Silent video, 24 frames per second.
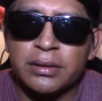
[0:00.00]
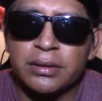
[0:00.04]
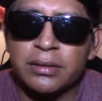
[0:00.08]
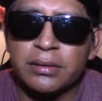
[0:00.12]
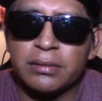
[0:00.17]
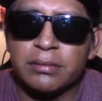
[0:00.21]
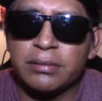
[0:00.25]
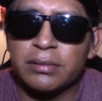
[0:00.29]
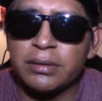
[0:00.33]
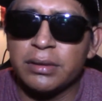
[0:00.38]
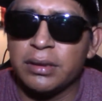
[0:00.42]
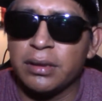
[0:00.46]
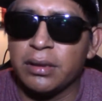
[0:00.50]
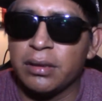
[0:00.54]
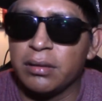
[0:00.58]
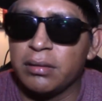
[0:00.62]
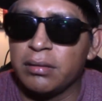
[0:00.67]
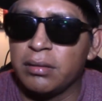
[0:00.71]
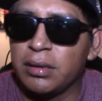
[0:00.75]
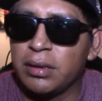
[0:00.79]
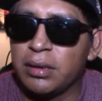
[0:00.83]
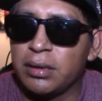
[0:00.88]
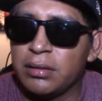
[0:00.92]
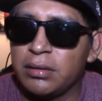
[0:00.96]
you
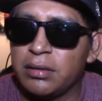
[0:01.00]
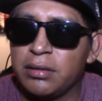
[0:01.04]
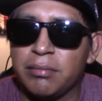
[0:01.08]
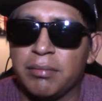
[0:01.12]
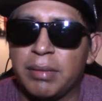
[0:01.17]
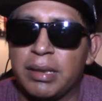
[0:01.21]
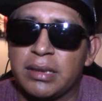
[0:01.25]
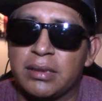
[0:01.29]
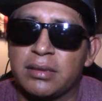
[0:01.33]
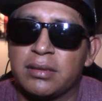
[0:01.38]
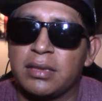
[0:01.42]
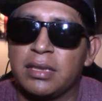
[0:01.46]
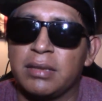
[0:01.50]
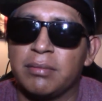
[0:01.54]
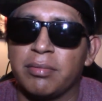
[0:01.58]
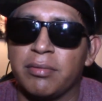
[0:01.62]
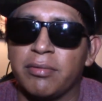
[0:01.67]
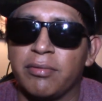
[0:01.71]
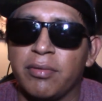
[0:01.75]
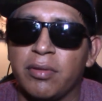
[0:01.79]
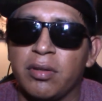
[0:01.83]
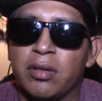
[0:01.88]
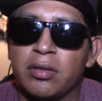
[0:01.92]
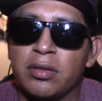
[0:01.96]
might slip or
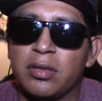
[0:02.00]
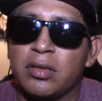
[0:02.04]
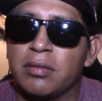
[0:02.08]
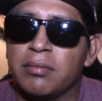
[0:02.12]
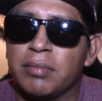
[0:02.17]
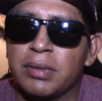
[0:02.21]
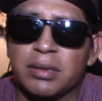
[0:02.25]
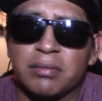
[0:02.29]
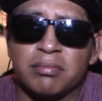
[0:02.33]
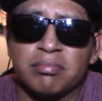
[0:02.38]
fall, but